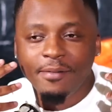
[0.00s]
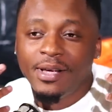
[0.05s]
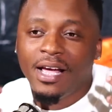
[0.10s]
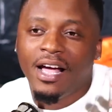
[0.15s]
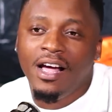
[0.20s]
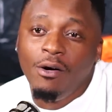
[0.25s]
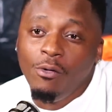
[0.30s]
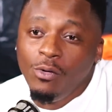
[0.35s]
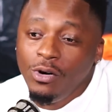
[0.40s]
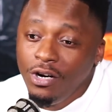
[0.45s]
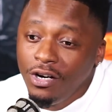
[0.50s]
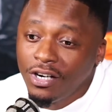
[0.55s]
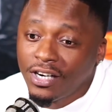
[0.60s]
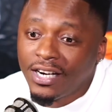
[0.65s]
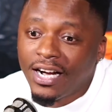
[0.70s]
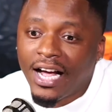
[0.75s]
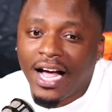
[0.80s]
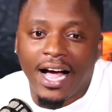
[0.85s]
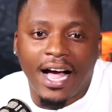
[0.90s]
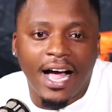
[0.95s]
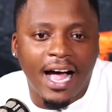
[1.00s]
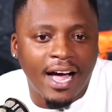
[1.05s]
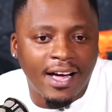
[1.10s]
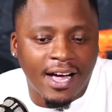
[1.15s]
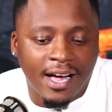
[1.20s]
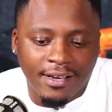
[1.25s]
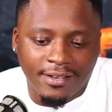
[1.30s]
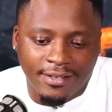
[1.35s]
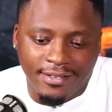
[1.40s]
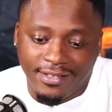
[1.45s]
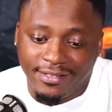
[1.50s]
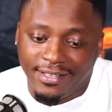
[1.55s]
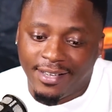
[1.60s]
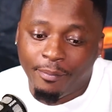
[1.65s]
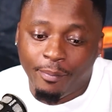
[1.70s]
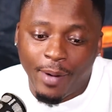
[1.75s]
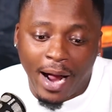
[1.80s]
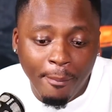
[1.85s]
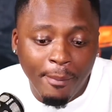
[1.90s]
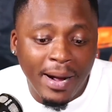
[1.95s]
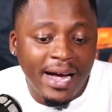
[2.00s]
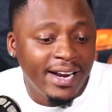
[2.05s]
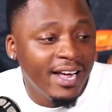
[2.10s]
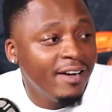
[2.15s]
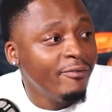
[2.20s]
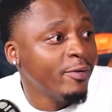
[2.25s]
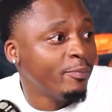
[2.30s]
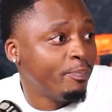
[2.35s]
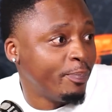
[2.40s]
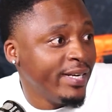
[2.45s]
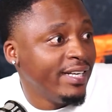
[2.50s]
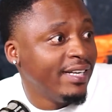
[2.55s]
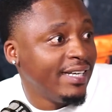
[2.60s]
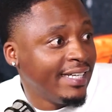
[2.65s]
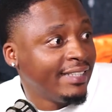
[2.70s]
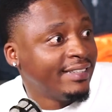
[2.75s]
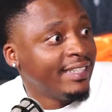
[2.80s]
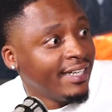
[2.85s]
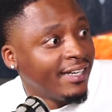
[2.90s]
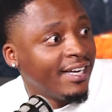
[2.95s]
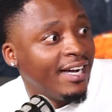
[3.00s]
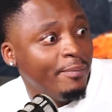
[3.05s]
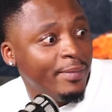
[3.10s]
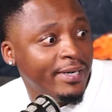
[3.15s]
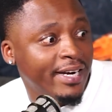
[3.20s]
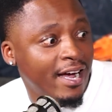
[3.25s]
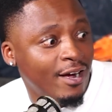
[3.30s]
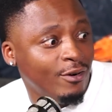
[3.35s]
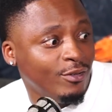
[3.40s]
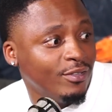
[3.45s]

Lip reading: me. Look, I might have a beat like that coming out.